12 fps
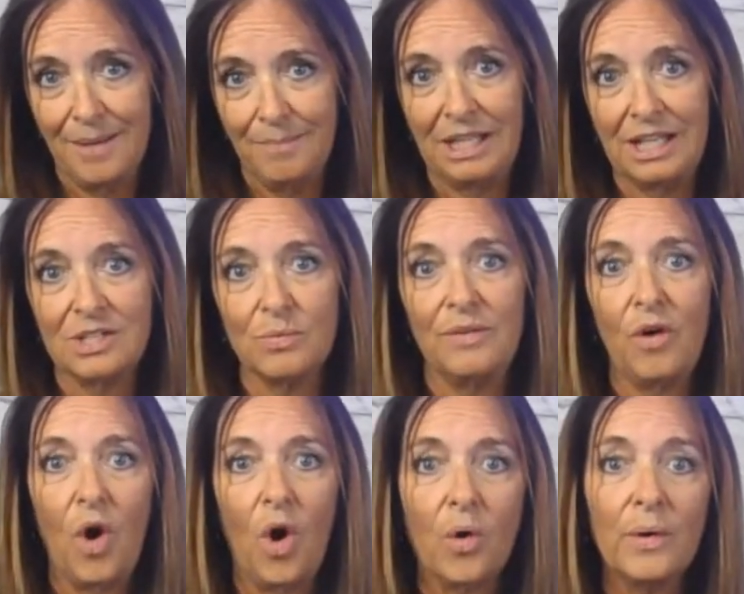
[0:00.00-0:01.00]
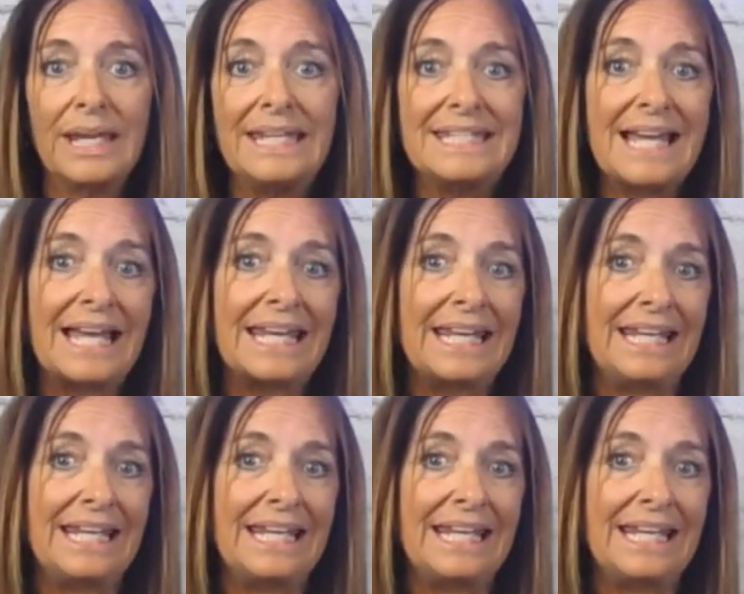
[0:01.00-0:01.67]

because we've already done an